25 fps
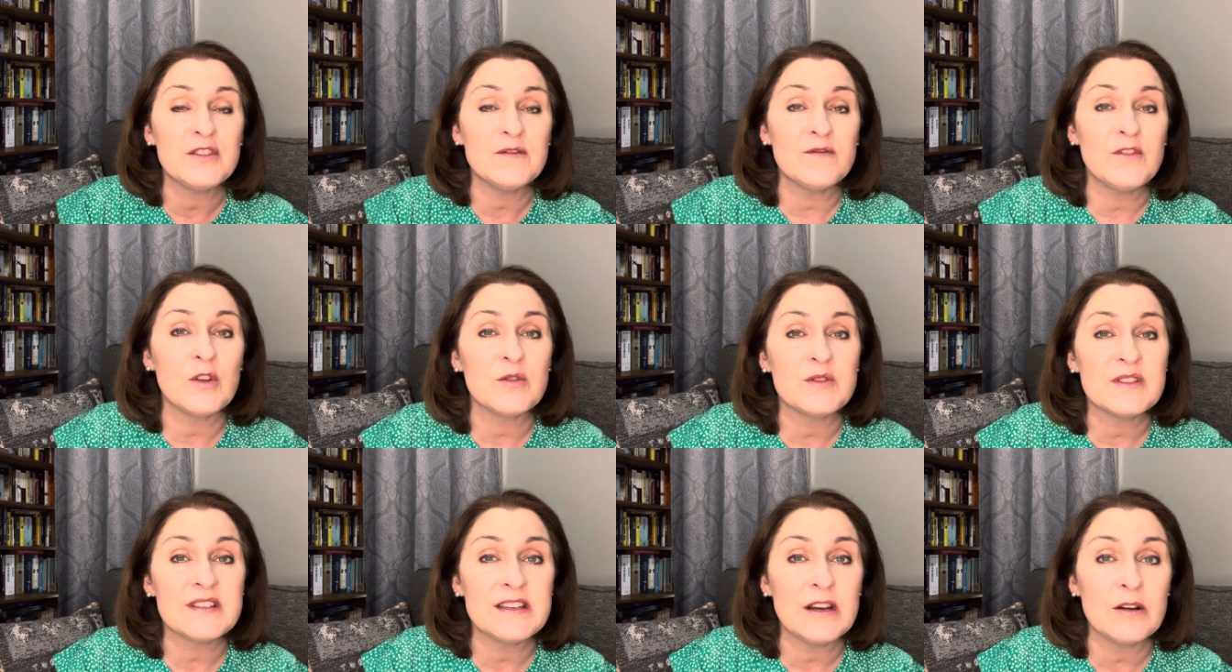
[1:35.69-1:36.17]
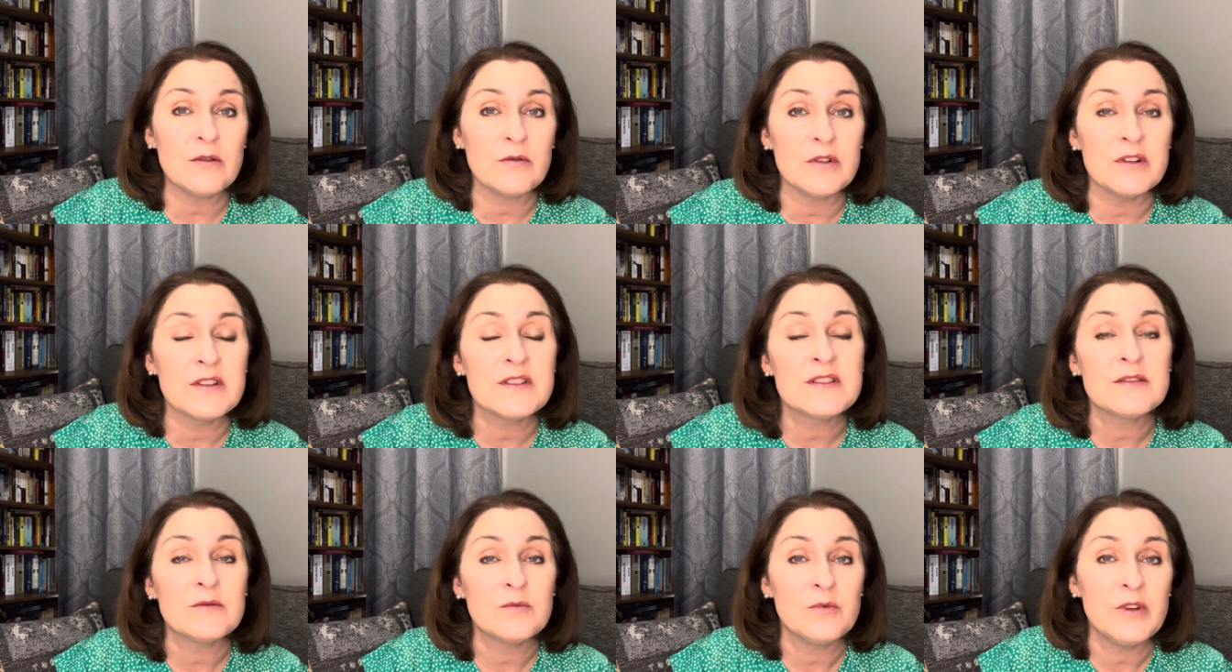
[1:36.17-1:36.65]
of those
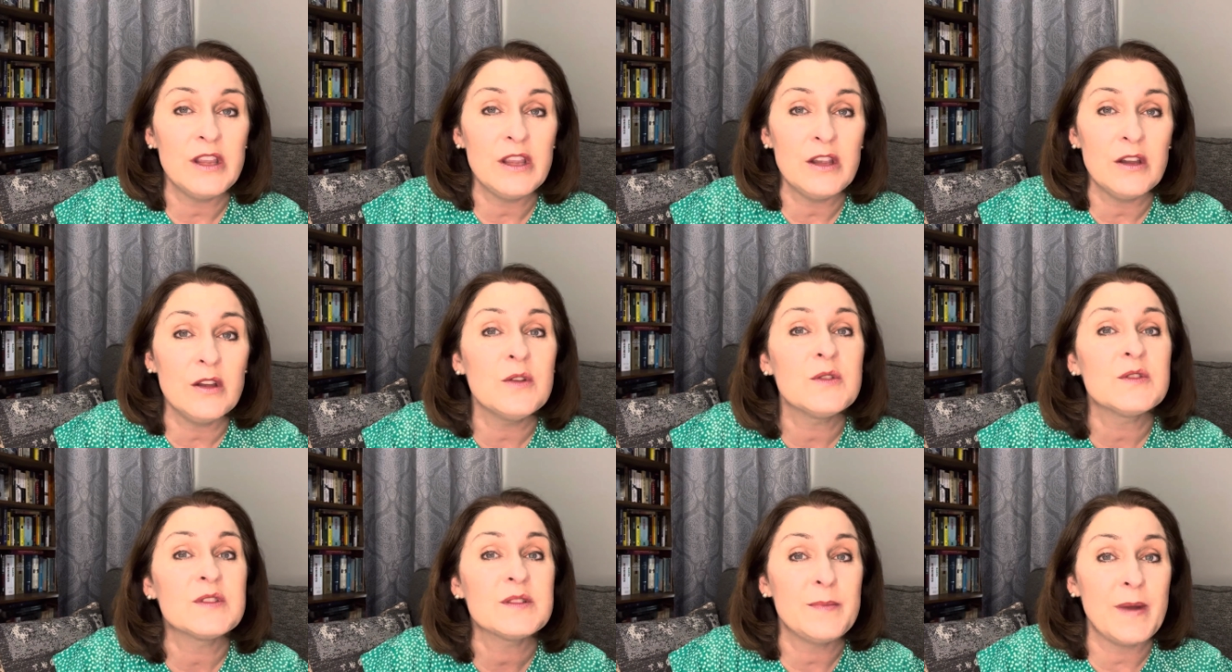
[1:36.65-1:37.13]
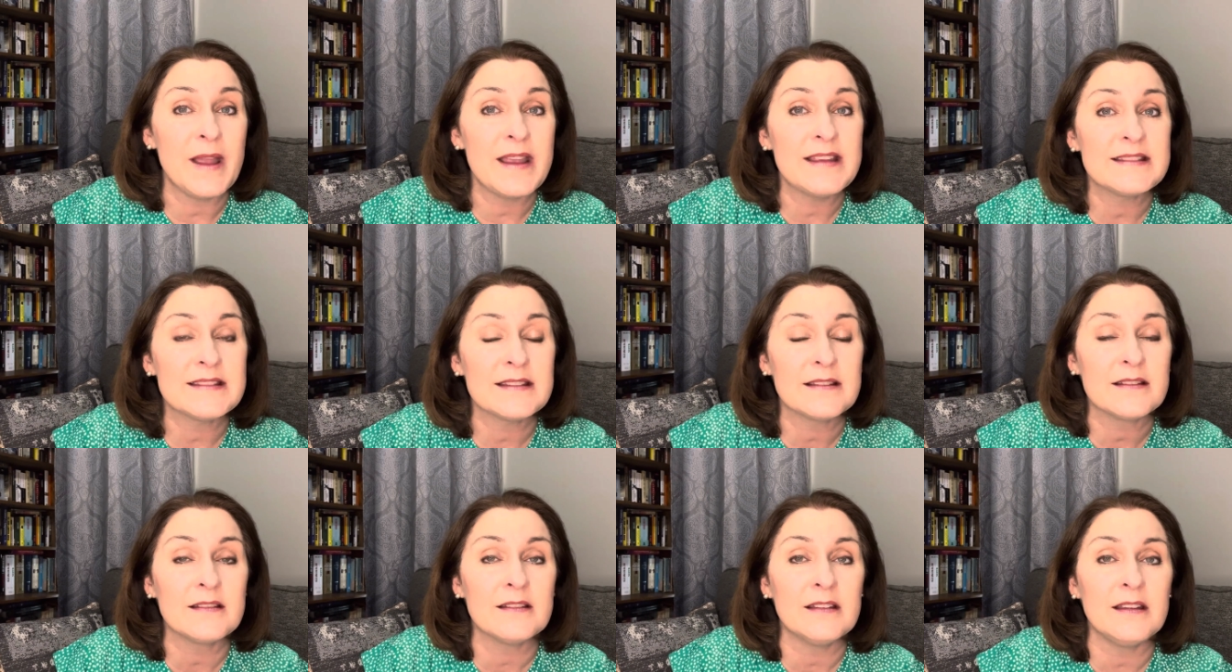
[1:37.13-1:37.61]
steroids we used,
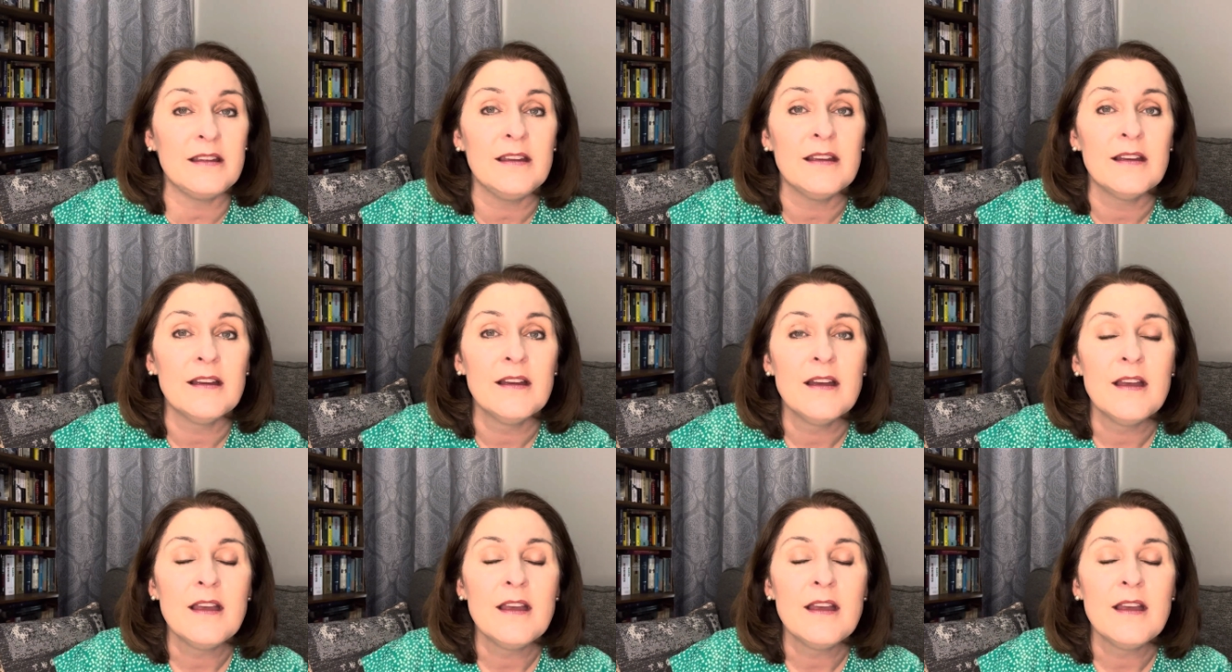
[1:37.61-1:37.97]
basically.